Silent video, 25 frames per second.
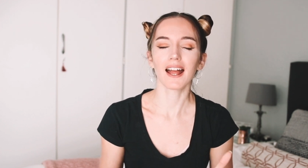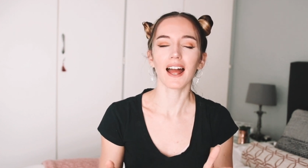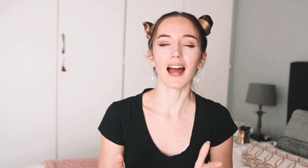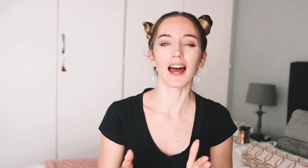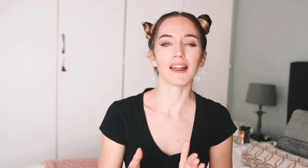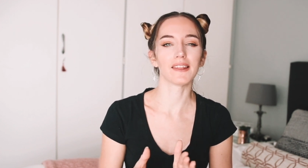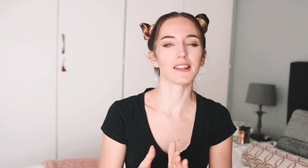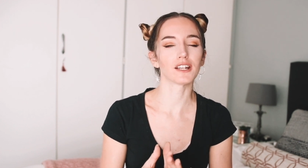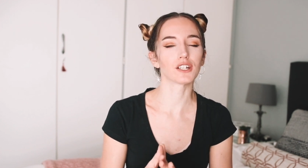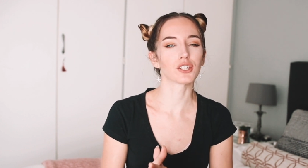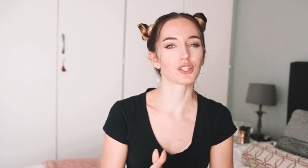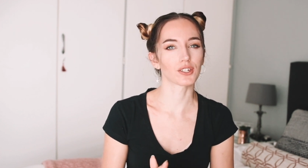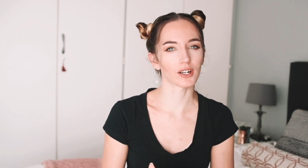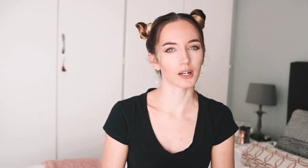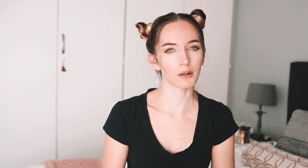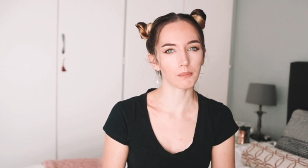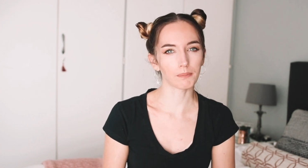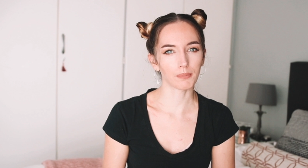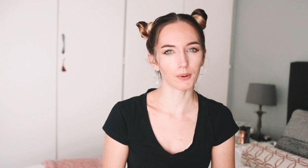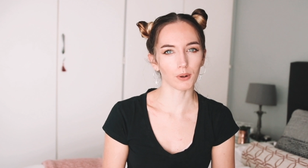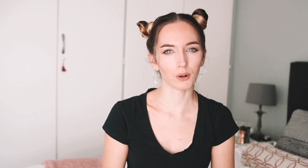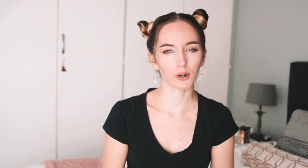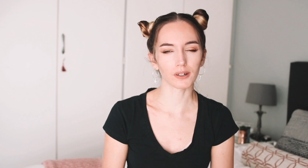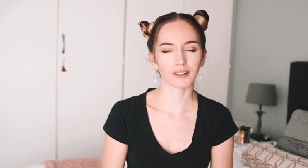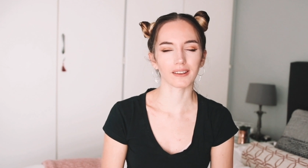and the job
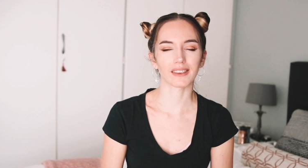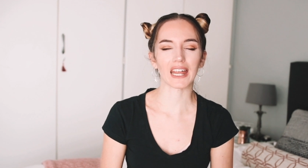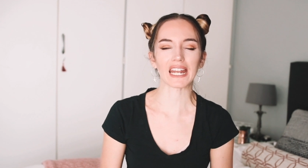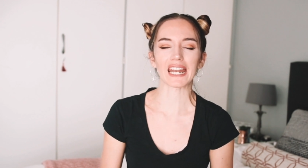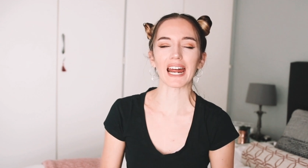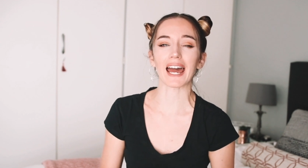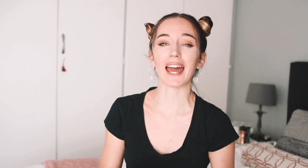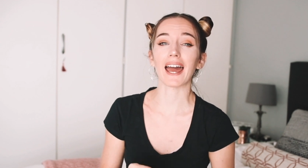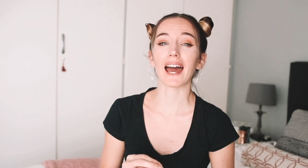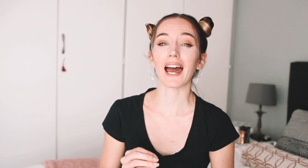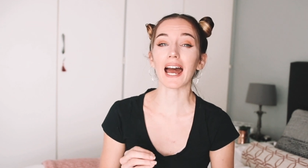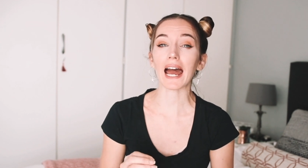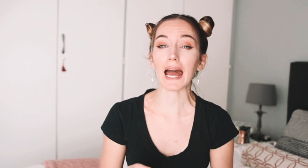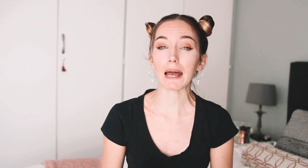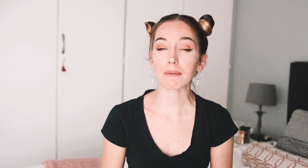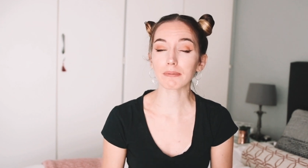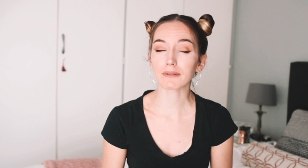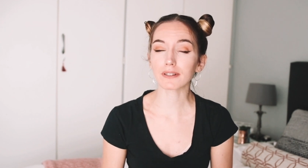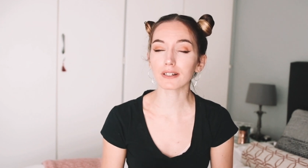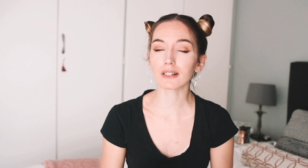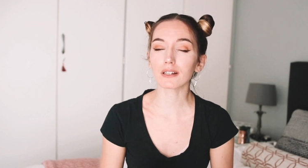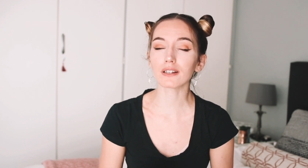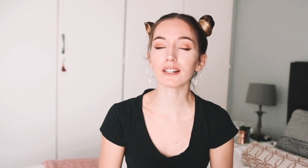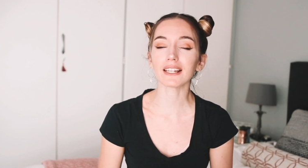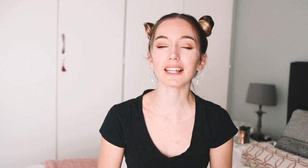board that I
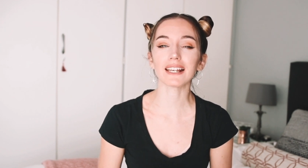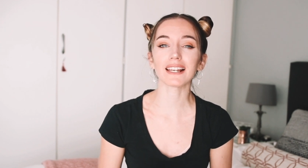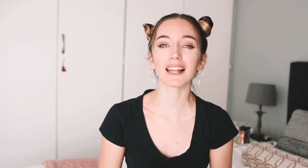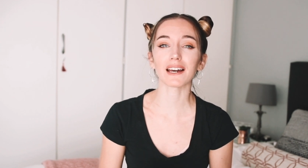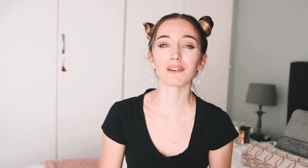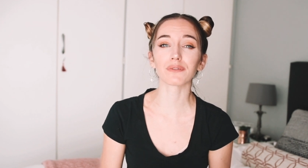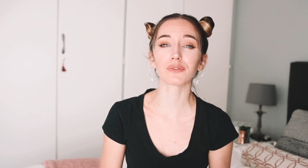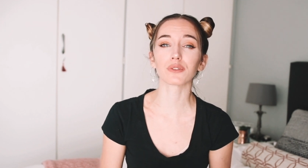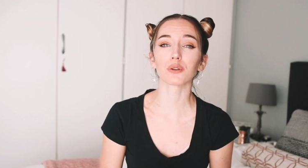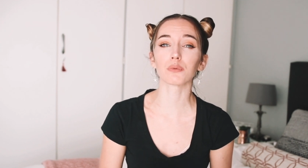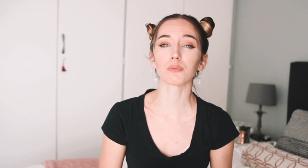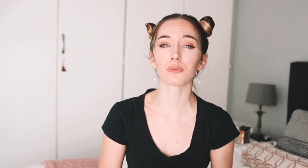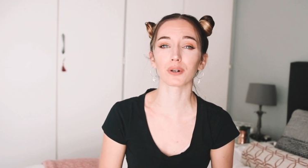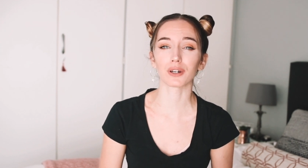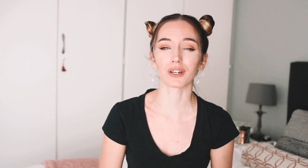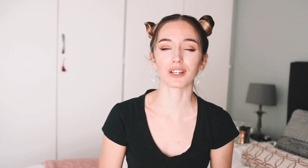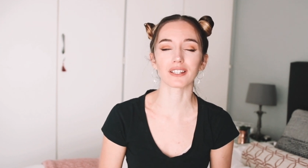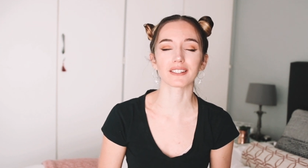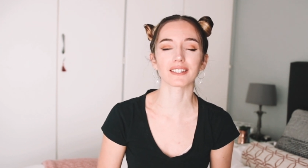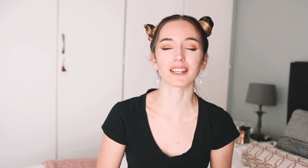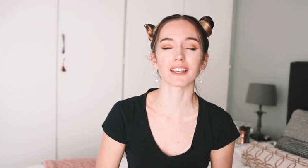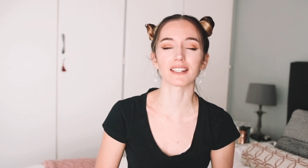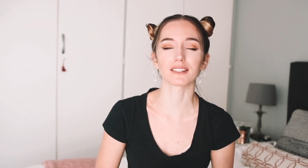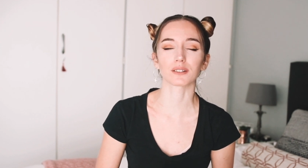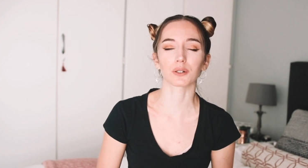absolutely love the
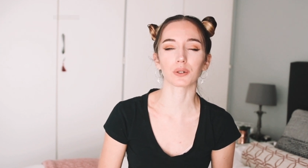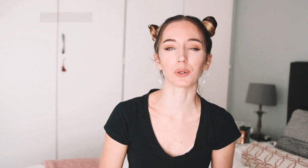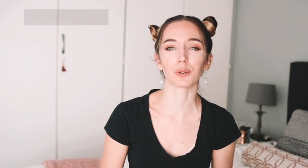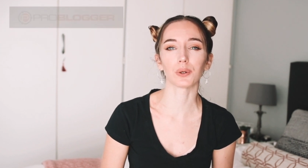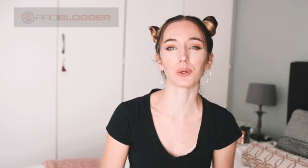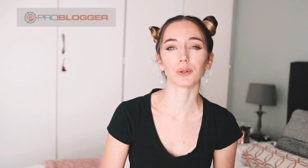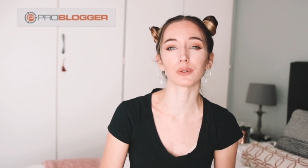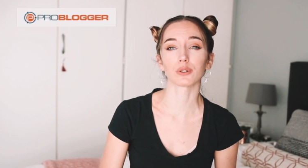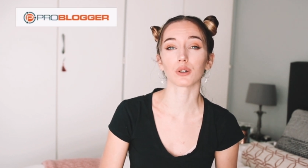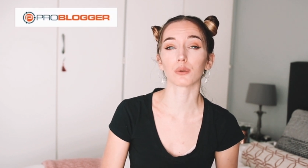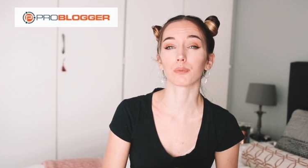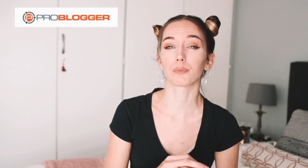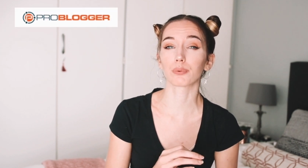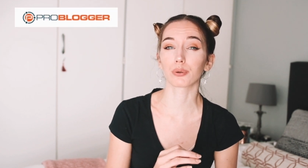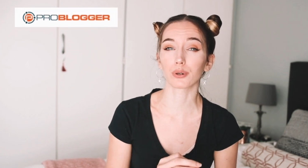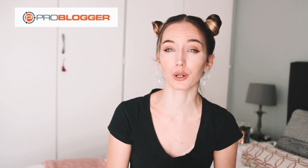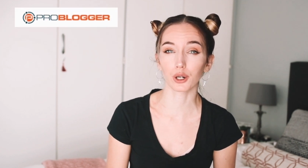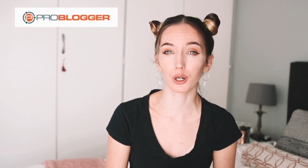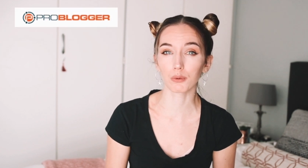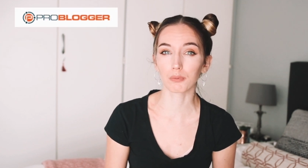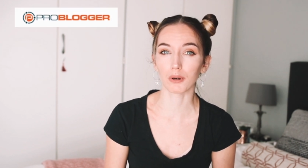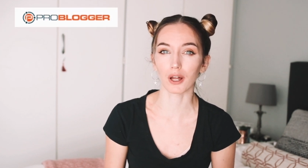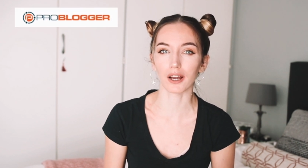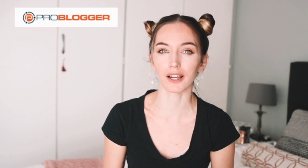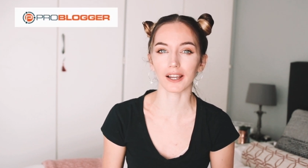most is called
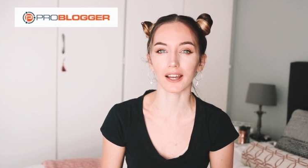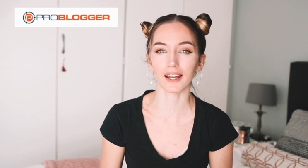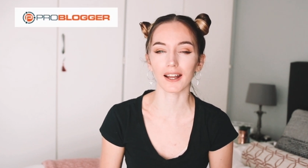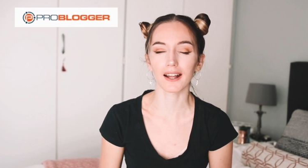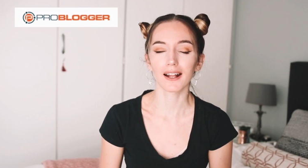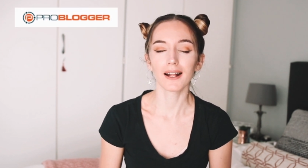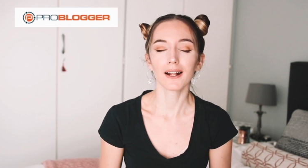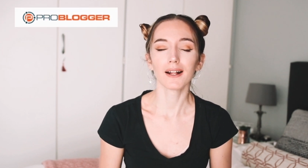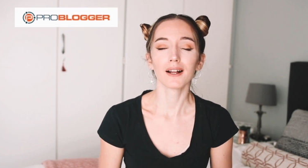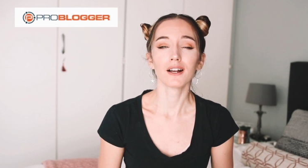ProBlogger.